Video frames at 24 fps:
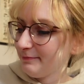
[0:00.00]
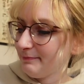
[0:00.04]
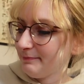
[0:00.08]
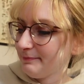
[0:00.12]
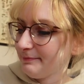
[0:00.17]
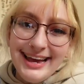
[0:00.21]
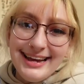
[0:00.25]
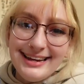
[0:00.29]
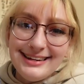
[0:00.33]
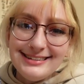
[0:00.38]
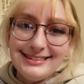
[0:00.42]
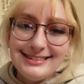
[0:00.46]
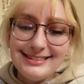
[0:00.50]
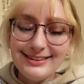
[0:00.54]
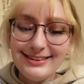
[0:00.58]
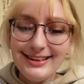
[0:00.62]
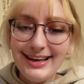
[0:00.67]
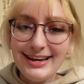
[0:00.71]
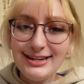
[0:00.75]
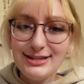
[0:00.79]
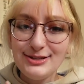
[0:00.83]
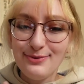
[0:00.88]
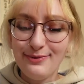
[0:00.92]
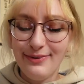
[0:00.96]
Okay, so
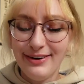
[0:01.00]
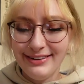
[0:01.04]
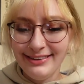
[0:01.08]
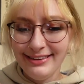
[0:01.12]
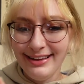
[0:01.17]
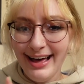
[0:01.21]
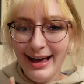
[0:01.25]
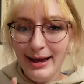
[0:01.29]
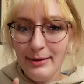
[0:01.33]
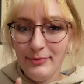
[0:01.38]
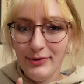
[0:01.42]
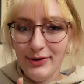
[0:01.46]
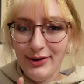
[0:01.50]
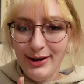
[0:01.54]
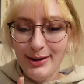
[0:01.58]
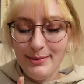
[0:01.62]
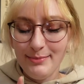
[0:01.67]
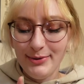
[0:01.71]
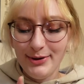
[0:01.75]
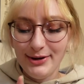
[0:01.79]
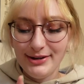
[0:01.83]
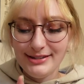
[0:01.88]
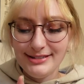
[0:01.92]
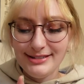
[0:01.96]
that's one library
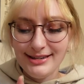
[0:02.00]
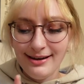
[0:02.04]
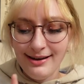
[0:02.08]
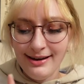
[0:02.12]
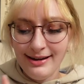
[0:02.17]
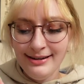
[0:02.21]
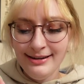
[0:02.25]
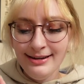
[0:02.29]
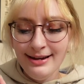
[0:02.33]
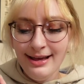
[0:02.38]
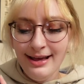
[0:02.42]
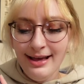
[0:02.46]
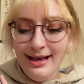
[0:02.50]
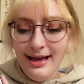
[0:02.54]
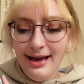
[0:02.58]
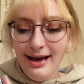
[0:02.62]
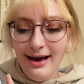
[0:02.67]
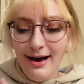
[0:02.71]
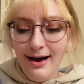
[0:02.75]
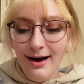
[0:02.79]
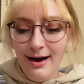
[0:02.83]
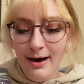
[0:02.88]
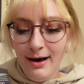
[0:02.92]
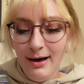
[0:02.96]
book done.
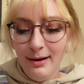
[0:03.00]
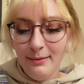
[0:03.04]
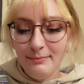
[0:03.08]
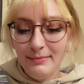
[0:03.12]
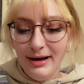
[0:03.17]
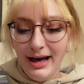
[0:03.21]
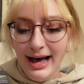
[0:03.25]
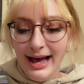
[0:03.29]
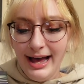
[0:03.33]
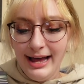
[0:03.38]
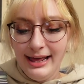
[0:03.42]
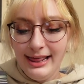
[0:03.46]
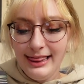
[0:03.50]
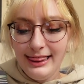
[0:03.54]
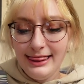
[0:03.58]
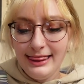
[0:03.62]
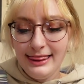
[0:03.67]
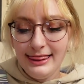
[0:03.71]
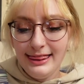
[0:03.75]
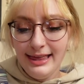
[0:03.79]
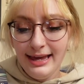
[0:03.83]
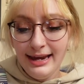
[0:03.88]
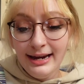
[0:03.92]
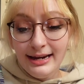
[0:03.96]
Um, I
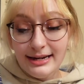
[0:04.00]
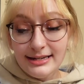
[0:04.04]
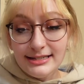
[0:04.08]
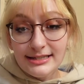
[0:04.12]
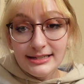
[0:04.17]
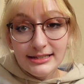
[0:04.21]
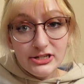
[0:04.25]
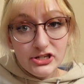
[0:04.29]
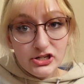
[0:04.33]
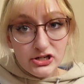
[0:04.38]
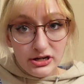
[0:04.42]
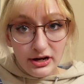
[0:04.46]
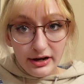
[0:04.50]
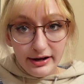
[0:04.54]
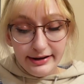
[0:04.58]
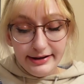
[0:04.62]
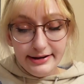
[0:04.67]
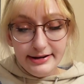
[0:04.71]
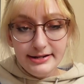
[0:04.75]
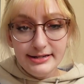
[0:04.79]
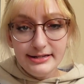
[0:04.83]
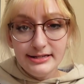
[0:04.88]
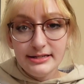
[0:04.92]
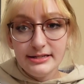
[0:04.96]
think
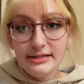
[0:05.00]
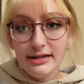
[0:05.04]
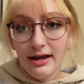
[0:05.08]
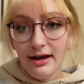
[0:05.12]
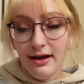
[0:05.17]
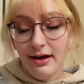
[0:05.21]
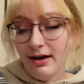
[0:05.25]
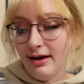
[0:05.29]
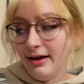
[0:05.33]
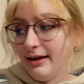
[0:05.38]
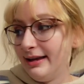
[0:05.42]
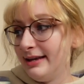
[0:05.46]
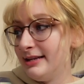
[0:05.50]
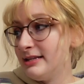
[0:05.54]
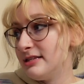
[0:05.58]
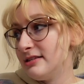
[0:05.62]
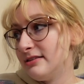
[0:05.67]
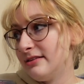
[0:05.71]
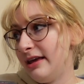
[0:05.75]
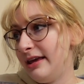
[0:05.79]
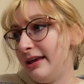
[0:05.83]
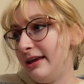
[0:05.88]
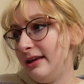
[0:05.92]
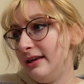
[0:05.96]
tonight, uh, it's
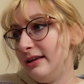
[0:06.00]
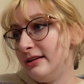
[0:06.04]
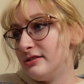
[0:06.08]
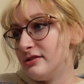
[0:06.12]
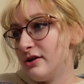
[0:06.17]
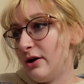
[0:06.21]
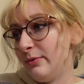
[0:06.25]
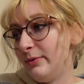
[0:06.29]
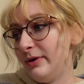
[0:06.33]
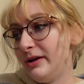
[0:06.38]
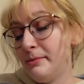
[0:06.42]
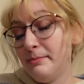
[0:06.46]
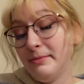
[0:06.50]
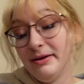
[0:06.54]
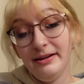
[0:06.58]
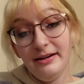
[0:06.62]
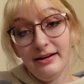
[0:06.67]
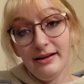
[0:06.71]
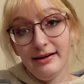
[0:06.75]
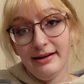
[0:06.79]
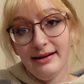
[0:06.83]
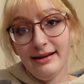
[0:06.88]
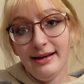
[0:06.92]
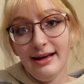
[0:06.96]
late, it's already
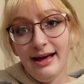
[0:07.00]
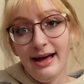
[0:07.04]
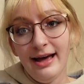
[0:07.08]
midnight.